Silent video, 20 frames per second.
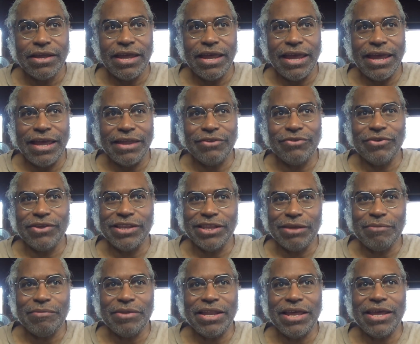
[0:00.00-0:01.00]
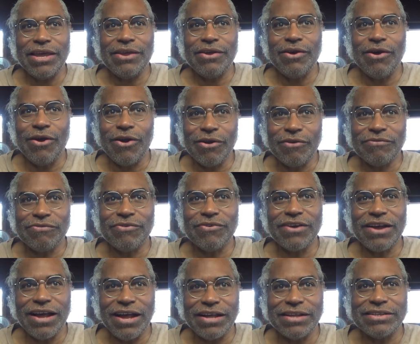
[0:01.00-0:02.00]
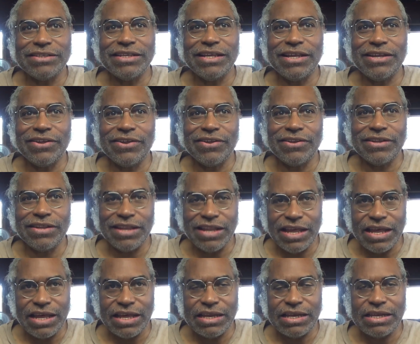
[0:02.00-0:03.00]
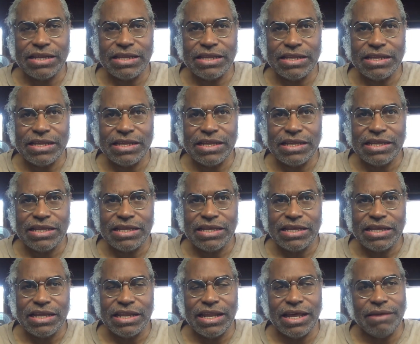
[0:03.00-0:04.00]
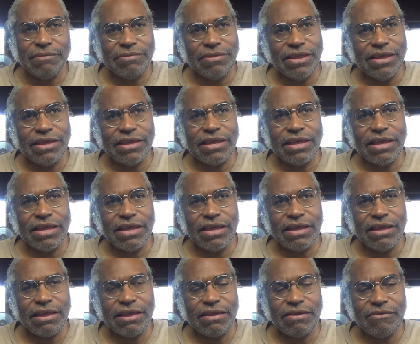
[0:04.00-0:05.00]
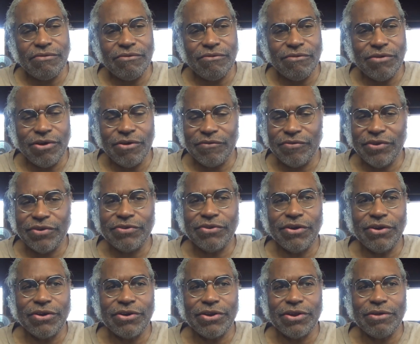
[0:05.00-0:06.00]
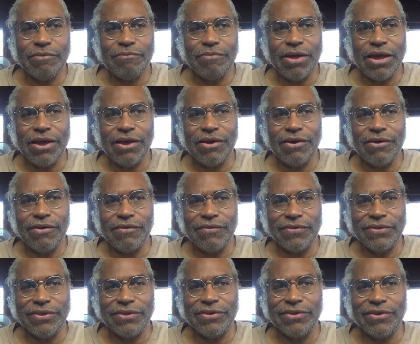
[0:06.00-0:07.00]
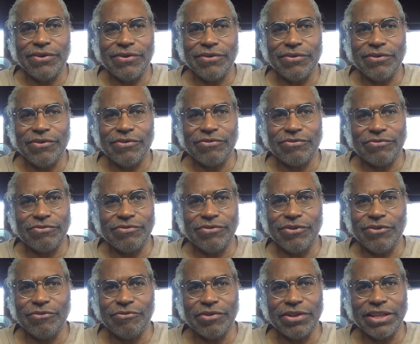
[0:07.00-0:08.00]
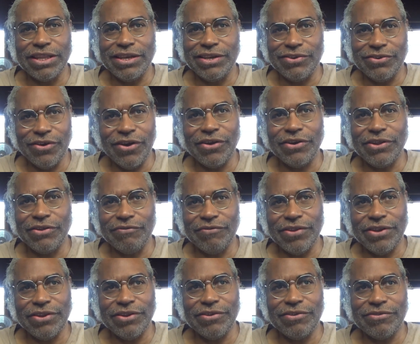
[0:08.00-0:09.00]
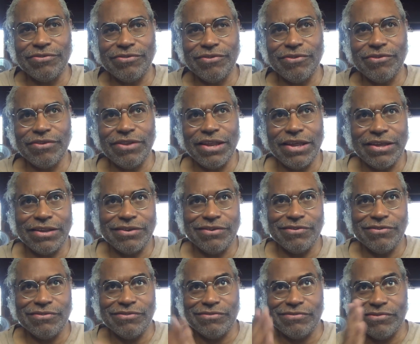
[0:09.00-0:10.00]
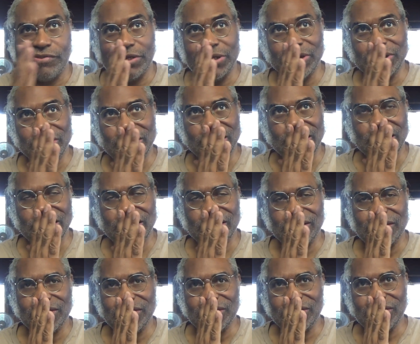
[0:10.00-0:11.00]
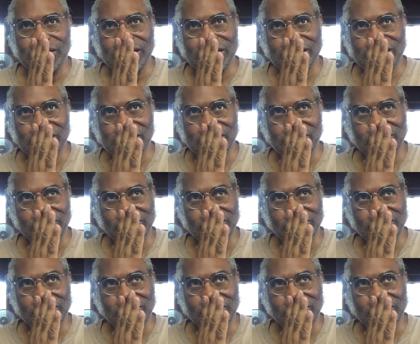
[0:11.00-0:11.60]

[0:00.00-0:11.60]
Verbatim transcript: And to eliminate harmful content online. And I'm thinking, well, if you're talking about, you know, those, you know, really naughty videos, you know, like, you know, little kid, you know, like, you know,